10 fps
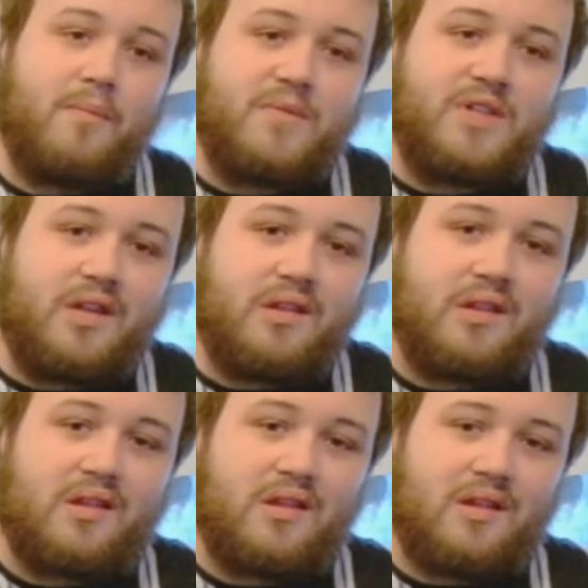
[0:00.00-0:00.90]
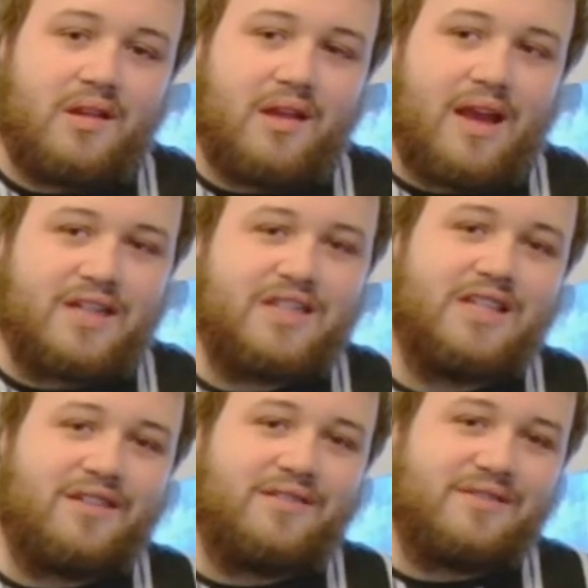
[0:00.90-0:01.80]
Jesus actually
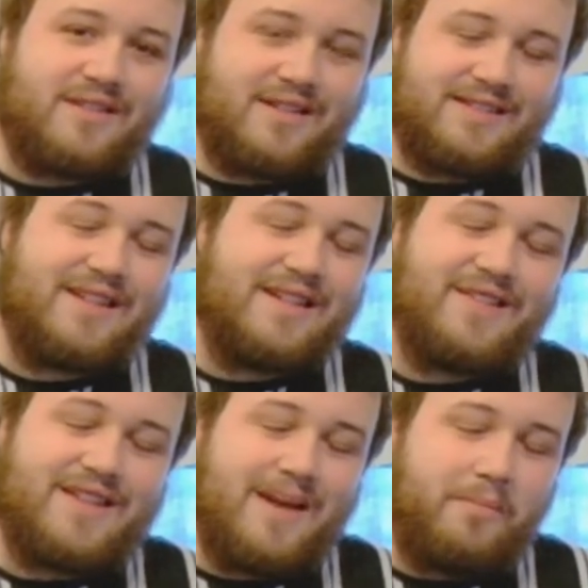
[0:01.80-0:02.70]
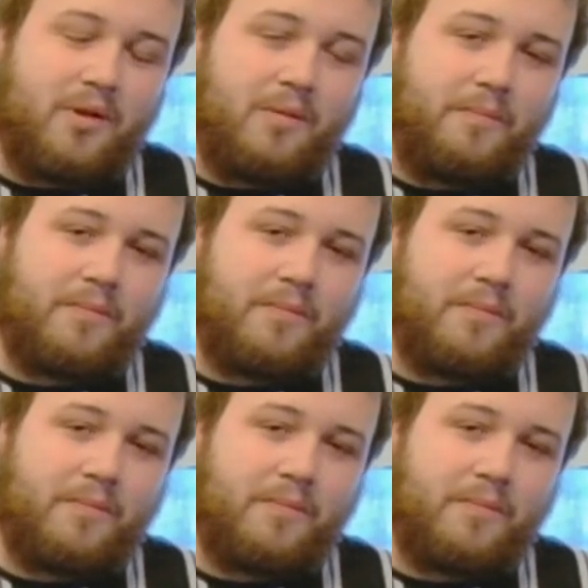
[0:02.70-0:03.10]
goes, as said, to the temple.